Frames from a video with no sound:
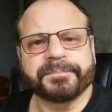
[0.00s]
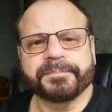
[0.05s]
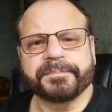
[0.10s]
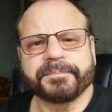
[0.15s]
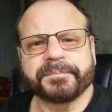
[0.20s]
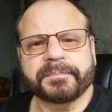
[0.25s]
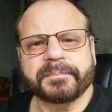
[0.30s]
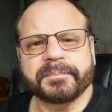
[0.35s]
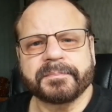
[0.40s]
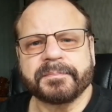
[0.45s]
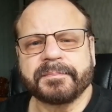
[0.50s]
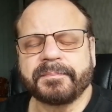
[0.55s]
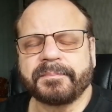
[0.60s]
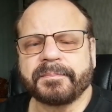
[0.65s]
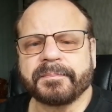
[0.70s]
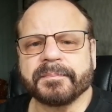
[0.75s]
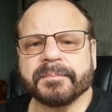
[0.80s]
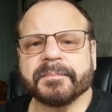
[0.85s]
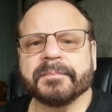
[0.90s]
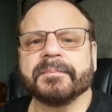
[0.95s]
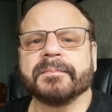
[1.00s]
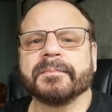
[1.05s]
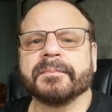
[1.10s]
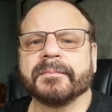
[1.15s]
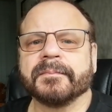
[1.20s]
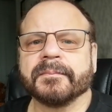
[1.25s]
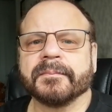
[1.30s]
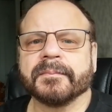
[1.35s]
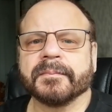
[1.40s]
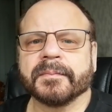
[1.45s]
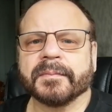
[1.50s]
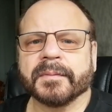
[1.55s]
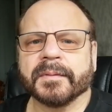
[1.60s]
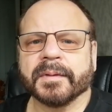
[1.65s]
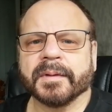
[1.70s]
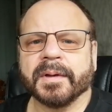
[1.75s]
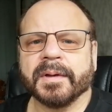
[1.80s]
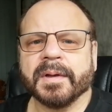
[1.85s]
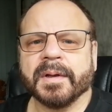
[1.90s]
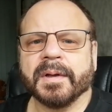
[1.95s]

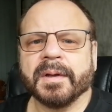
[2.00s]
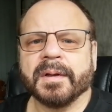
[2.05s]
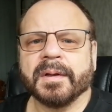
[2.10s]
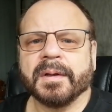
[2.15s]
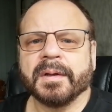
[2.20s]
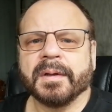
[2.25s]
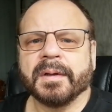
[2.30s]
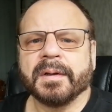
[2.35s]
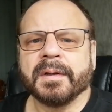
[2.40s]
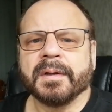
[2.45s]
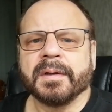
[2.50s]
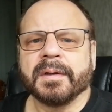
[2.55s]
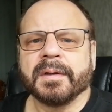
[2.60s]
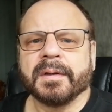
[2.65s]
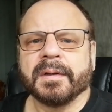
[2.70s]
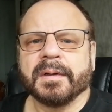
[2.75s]
No one is speaking in this clip.